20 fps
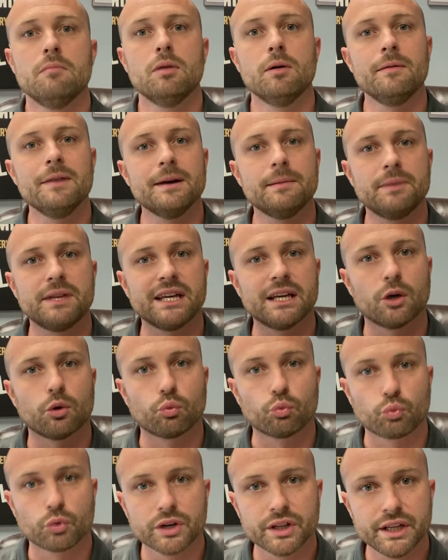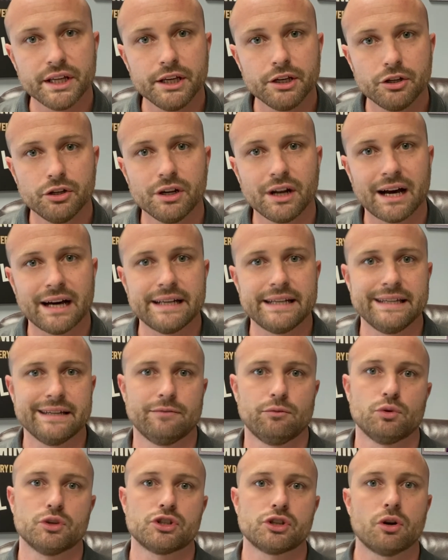but we'll be able to to get a really good idea
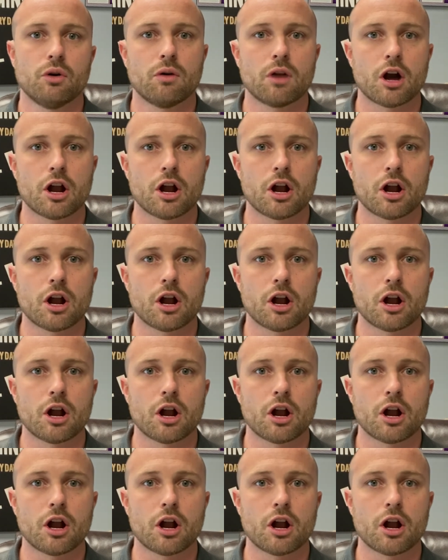of what's going